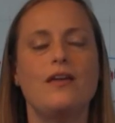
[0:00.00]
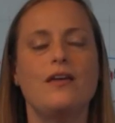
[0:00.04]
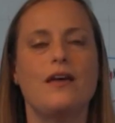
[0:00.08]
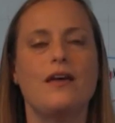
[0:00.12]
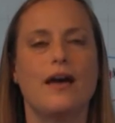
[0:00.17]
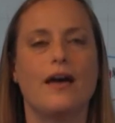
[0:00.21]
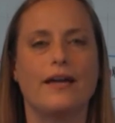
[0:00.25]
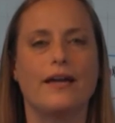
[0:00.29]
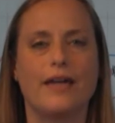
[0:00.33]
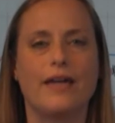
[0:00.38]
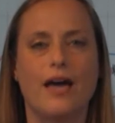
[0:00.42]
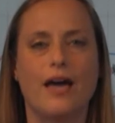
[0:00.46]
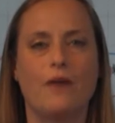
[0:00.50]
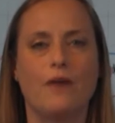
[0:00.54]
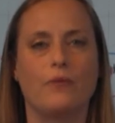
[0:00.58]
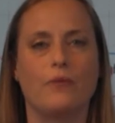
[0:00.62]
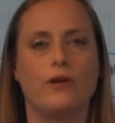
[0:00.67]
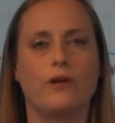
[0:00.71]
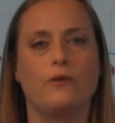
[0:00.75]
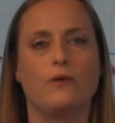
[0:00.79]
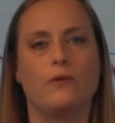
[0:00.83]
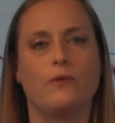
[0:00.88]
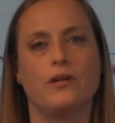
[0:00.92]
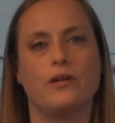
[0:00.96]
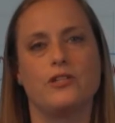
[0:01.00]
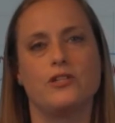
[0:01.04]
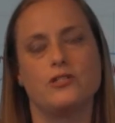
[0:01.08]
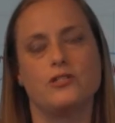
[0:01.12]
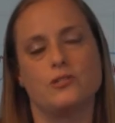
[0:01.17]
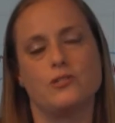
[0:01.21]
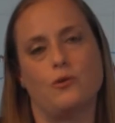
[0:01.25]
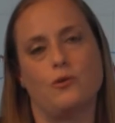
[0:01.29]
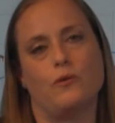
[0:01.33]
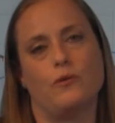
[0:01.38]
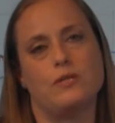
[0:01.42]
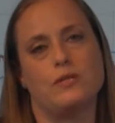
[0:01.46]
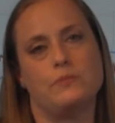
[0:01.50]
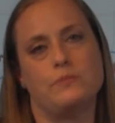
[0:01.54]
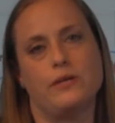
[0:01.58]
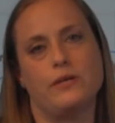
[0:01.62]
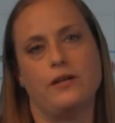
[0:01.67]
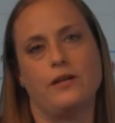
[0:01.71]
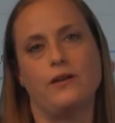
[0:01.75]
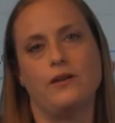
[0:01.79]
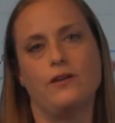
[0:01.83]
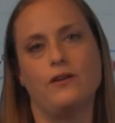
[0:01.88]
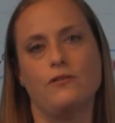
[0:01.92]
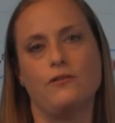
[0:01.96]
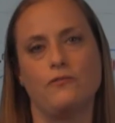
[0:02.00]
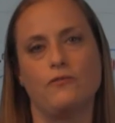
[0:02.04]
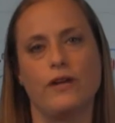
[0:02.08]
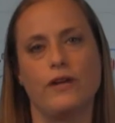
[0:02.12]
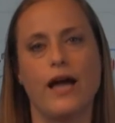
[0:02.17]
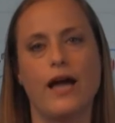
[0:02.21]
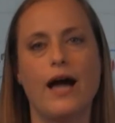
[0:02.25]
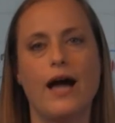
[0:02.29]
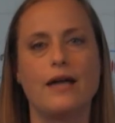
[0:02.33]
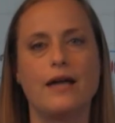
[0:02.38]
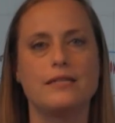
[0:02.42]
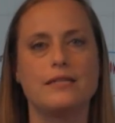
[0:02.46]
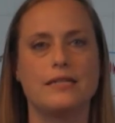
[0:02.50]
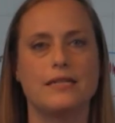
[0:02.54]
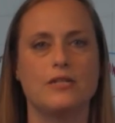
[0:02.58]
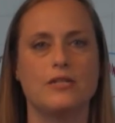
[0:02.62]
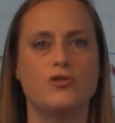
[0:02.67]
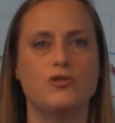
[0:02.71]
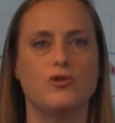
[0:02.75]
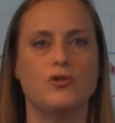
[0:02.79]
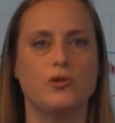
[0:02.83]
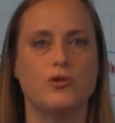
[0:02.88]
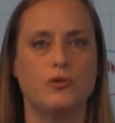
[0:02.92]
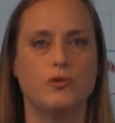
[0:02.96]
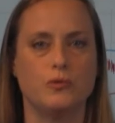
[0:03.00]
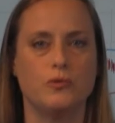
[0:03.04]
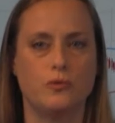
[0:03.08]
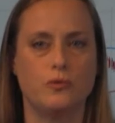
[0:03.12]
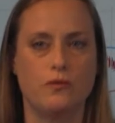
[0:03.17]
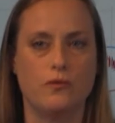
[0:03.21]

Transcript: again, we don't want to just always be reacting to